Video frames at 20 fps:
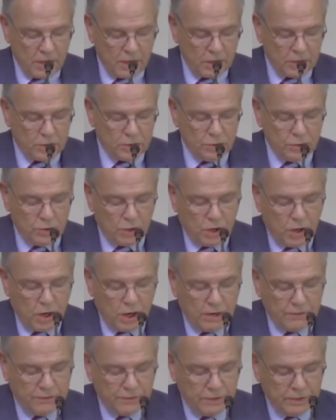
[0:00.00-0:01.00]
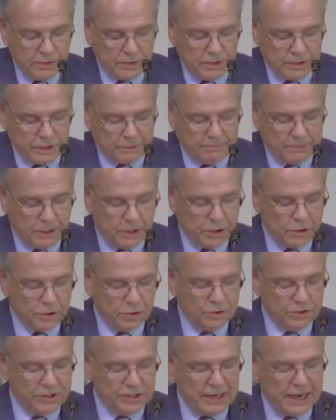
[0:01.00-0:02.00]
to offer
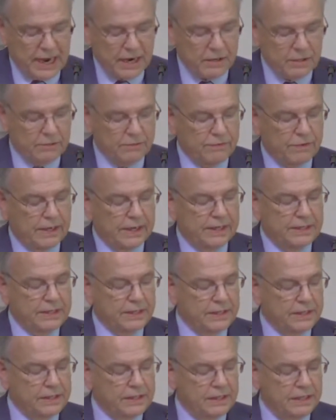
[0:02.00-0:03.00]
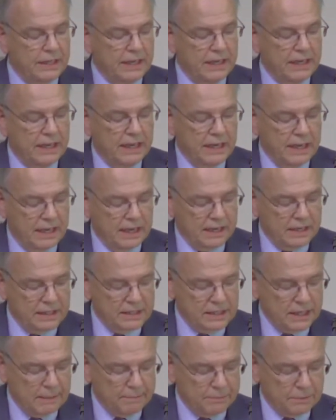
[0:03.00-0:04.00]
spiritual sacrifices
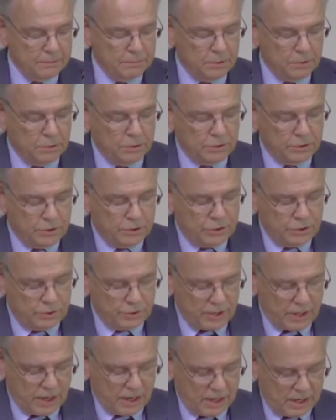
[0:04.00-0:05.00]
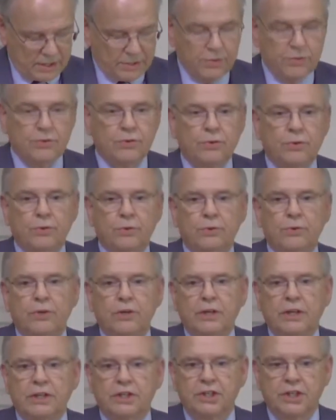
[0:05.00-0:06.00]
acceptable to God through
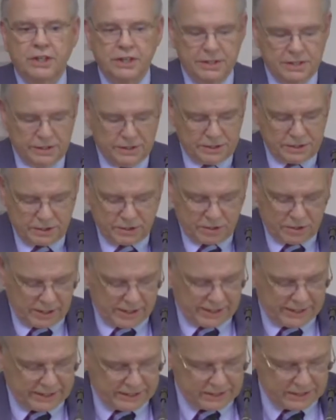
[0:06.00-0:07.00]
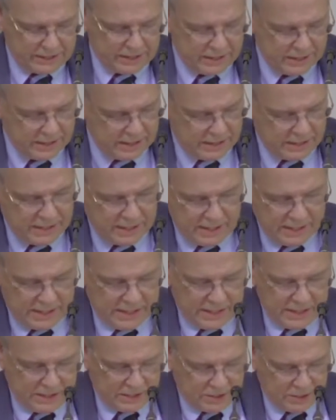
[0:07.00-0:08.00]
Jesus Christ.
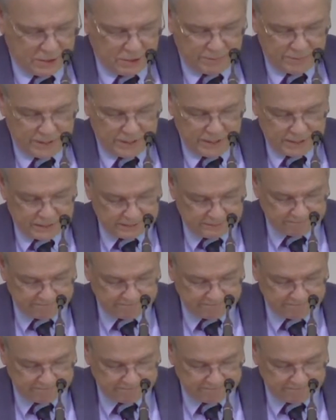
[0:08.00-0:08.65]
Amen.